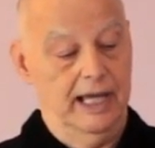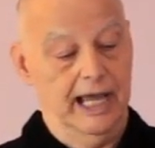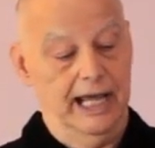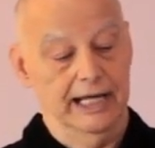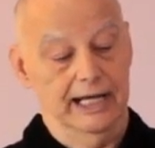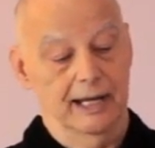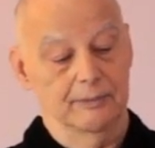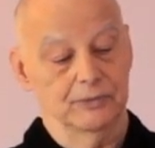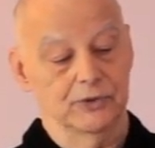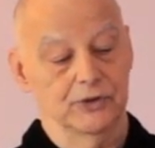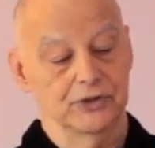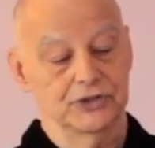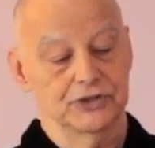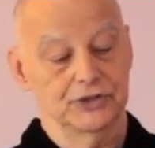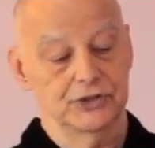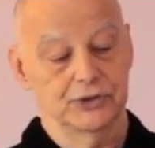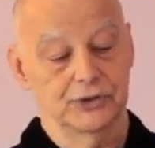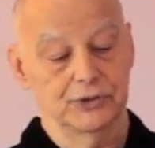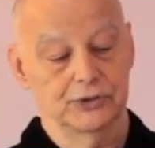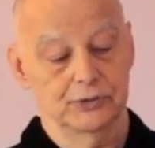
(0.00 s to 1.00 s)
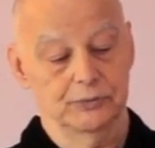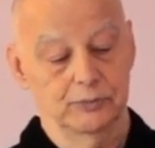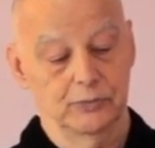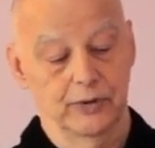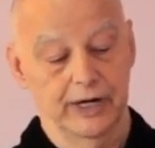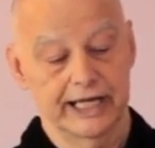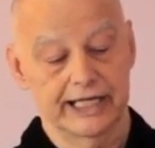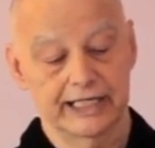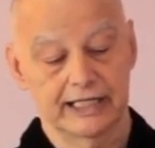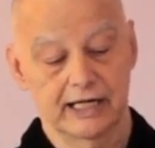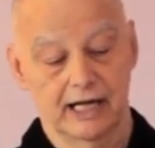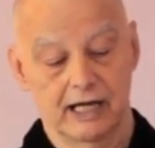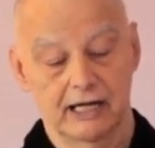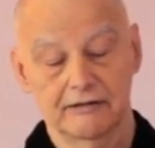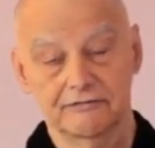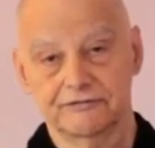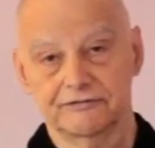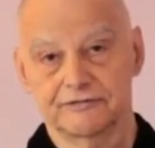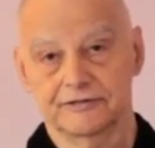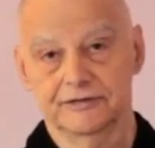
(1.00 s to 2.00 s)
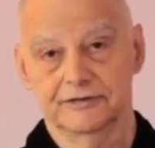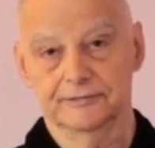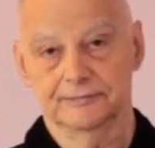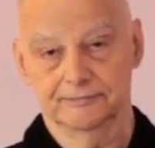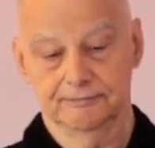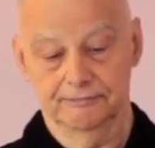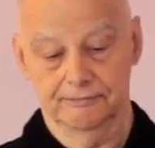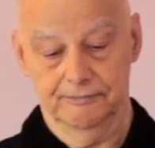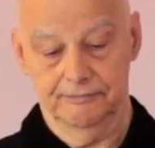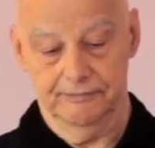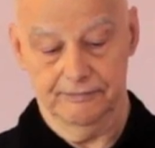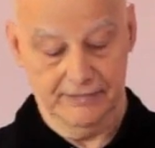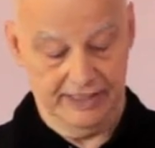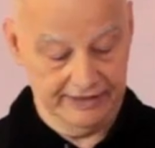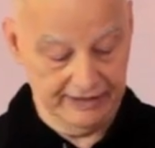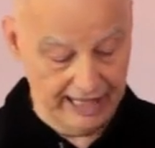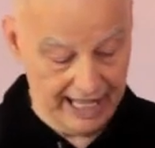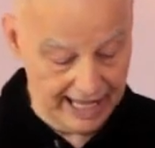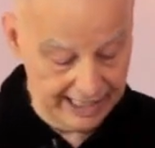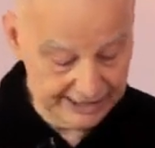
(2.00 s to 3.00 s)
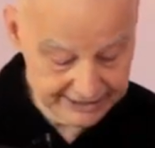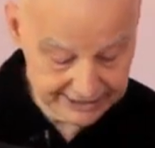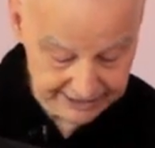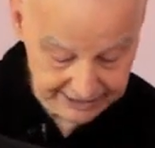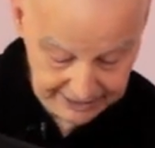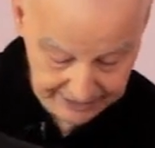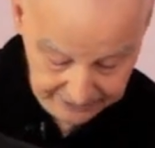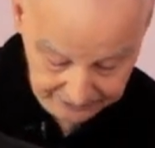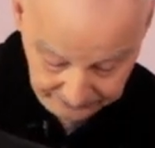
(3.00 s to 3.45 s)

and I'm going to break it off like that.